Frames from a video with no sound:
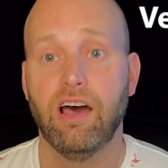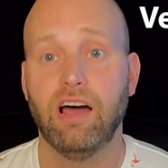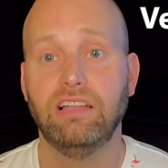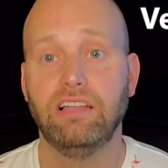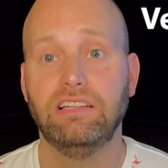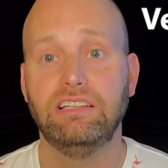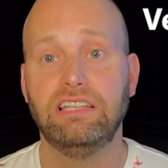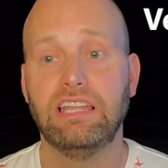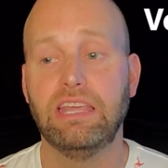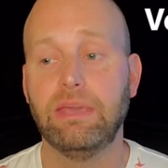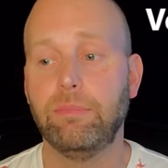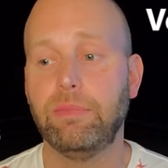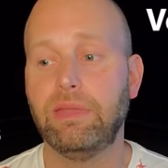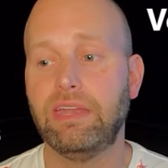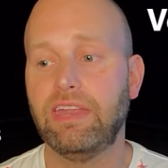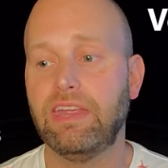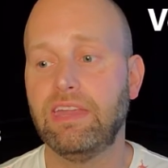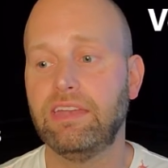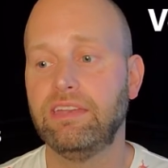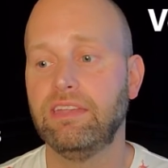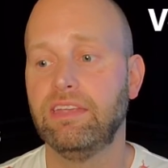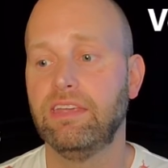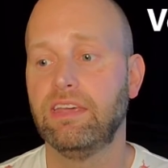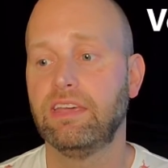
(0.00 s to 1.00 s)
A
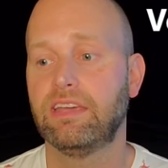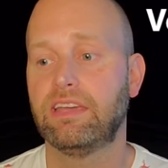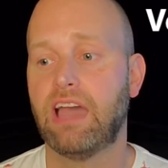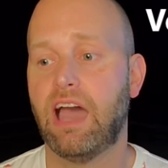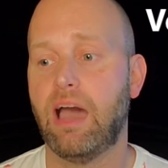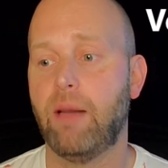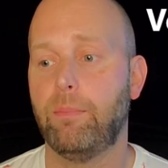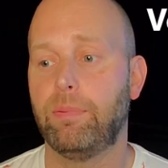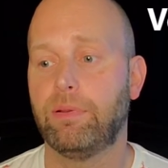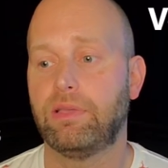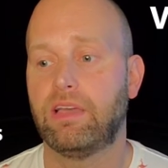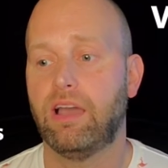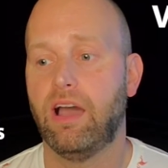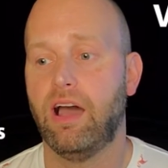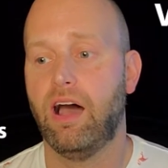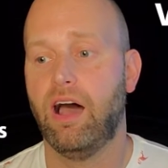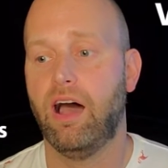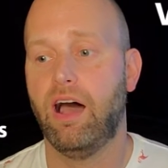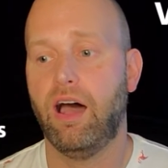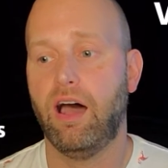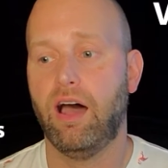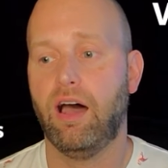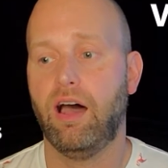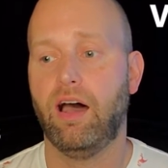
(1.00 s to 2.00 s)
limited
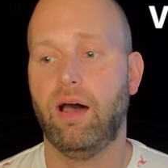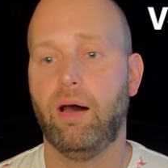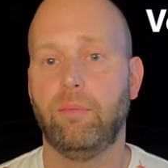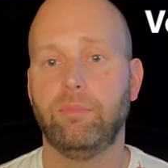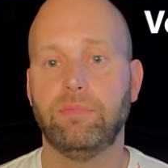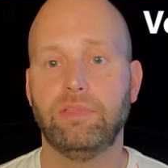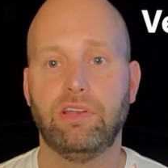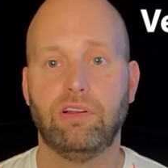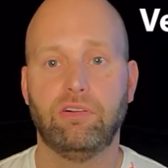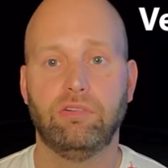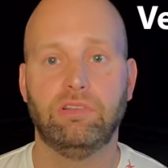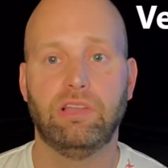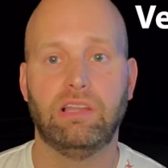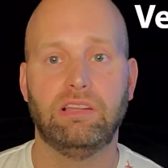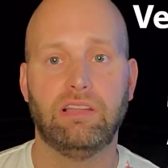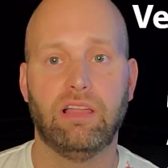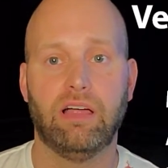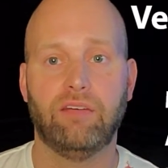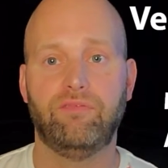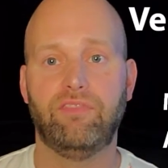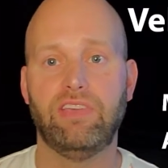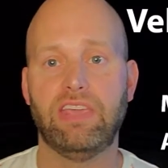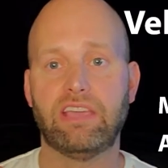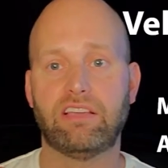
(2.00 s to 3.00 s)
uh, um, you
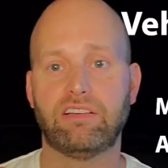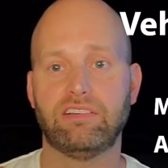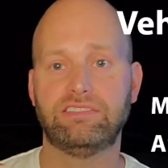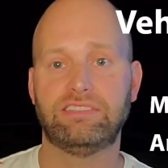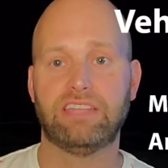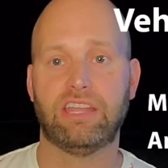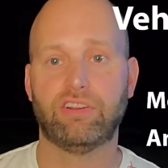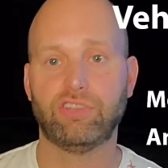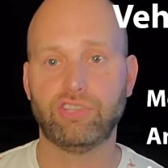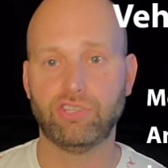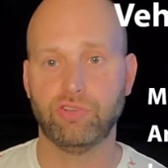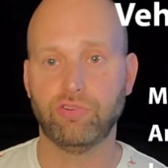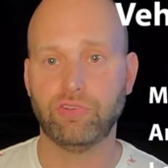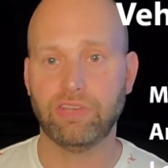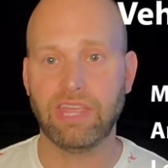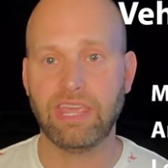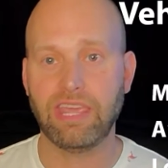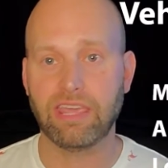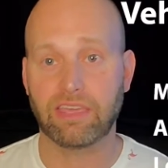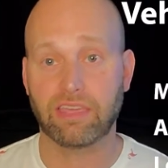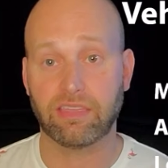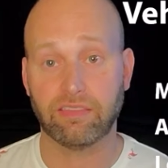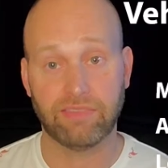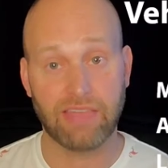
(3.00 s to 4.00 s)
know, vehicles that are
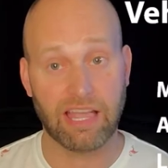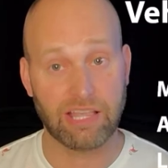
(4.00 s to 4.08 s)
unique.